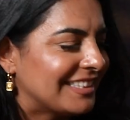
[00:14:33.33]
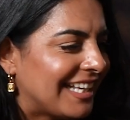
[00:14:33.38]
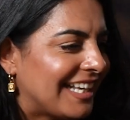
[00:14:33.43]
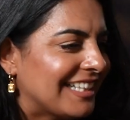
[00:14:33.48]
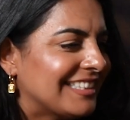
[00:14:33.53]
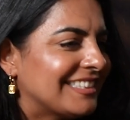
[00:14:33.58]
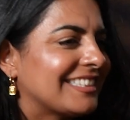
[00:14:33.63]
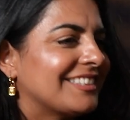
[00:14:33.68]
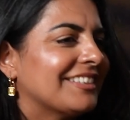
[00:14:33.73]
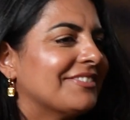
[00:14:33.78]

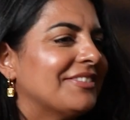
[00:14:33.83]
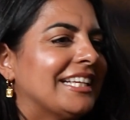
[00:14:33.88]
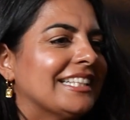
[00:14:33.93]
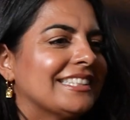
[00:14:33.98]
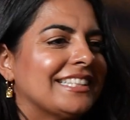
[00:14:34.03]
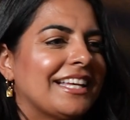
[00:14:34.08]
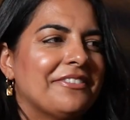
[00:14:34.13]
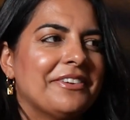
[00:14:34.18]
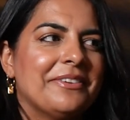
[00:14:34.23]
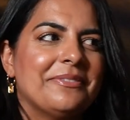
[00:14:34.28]
desk
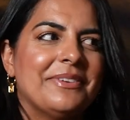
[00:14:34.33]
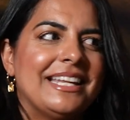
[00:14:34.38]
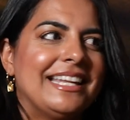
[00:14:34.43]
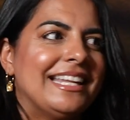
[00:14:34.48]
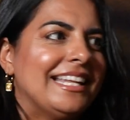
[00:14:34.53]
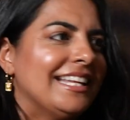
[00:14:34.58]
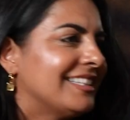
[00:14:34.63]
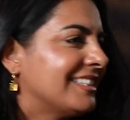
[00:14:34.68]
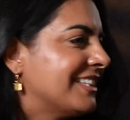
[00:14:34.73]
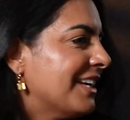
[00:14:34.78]
because everybody
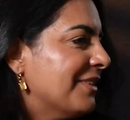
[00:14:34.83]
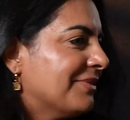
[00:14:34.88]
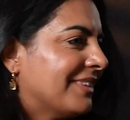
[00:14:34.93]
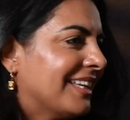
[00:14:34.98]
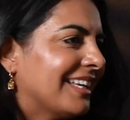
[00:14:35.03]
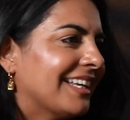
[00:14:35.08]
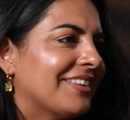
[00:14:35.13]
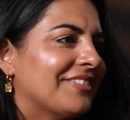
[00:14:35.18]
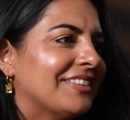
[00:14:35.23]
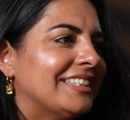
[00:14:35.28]
needs
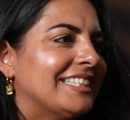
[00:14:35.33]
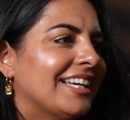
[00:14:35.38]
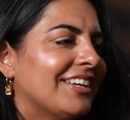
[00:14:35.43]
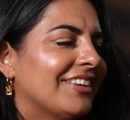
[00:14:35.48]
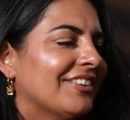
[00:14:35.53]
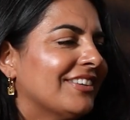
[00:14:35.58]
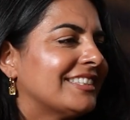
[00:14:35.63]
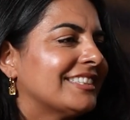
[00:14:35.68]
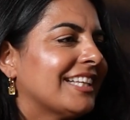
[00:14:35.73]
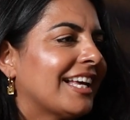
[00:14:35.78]
something, let me tell
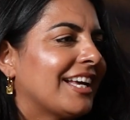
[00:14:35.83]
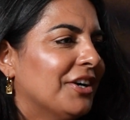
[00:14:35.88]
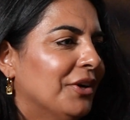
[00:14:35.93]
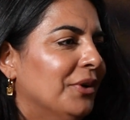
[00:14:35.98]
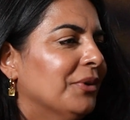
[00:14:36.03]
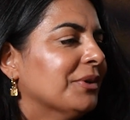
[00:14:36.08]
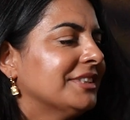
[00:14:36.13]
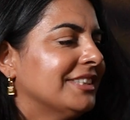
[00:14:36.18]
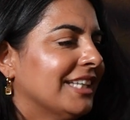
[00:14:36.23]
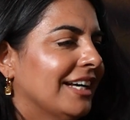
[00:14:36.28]
you. It's like a
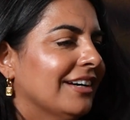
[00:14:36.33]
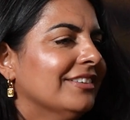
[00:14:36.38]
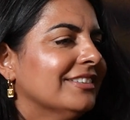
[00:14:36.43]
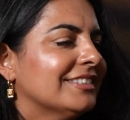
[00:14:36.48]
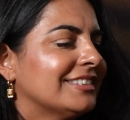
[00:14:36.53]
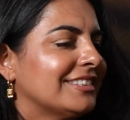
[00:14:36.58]
hotel.